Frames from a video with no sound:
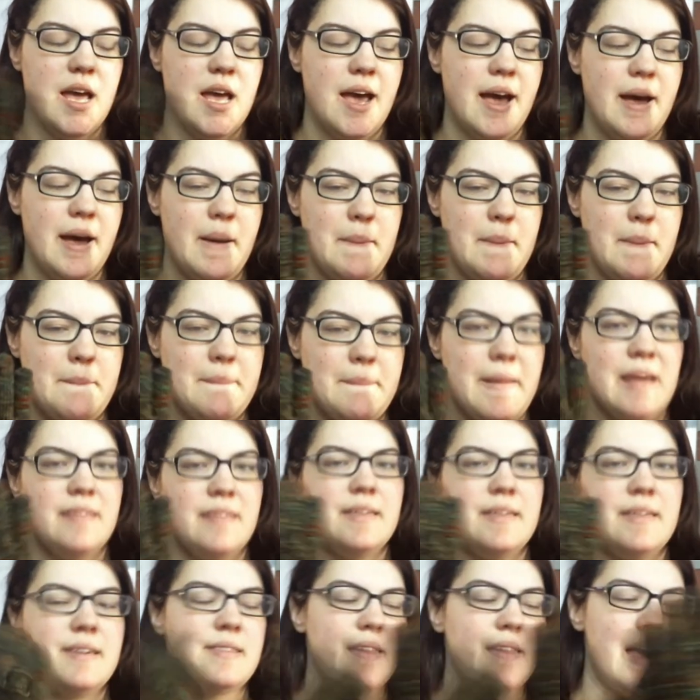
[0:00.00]
um, I
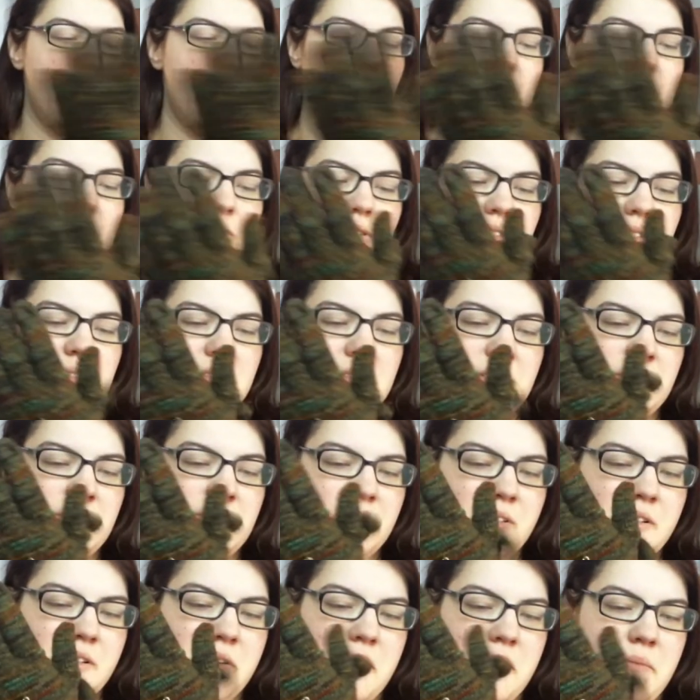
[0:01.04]
think that will
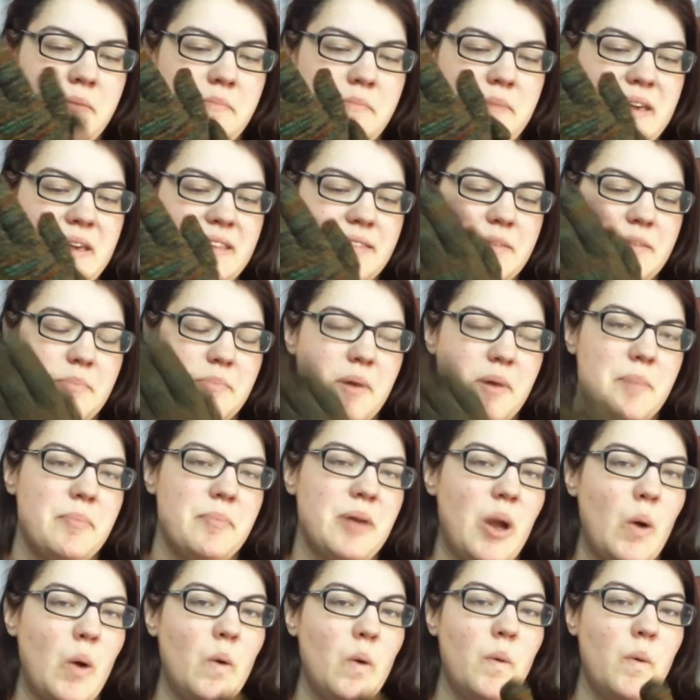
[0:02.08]
make the bump
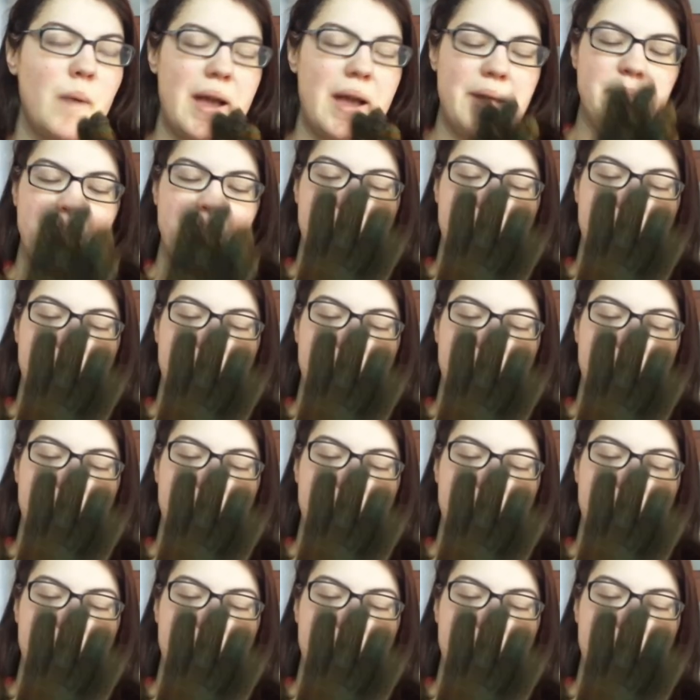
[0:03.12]
go away.